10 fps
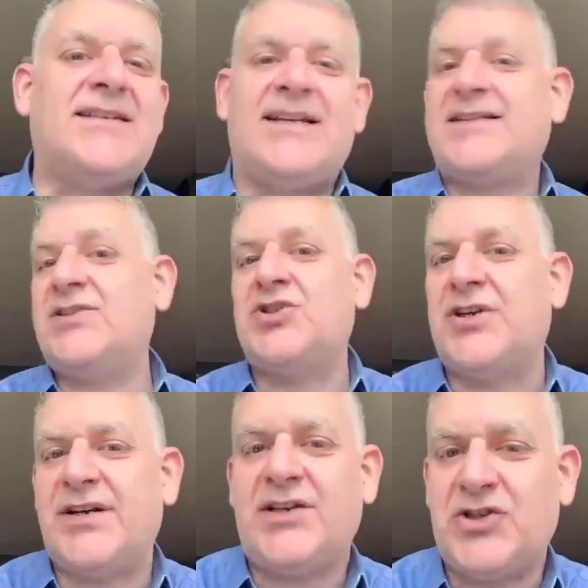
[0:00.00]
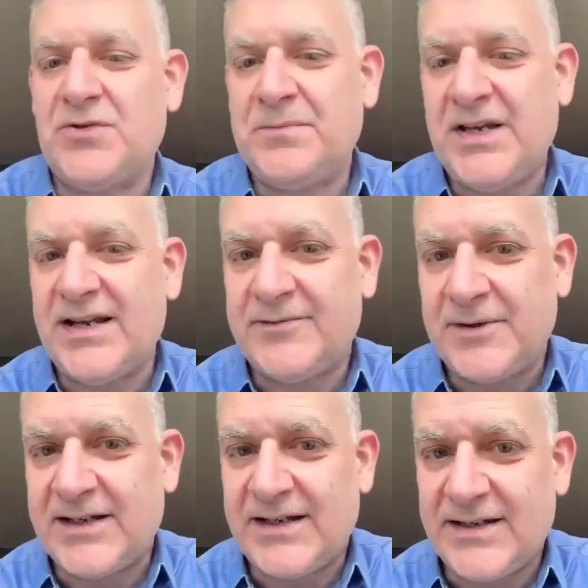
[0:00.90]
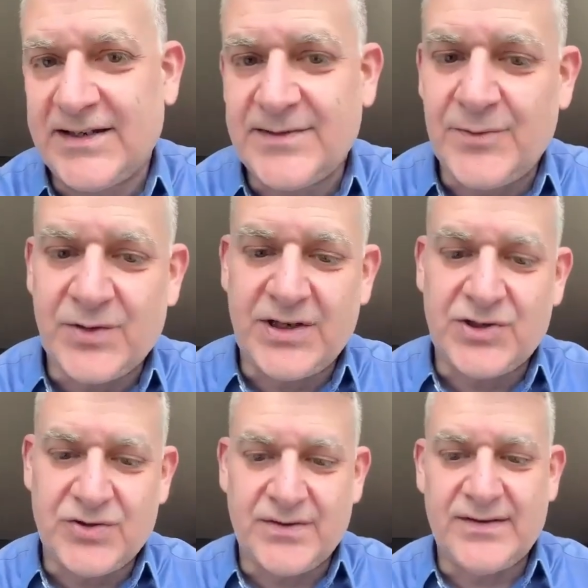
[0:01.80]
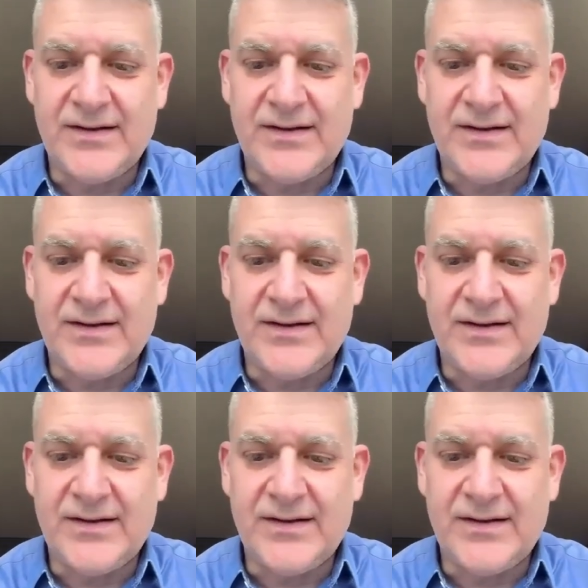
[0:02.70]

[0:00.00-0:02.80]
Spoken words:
next generation PI3 kinase mutation.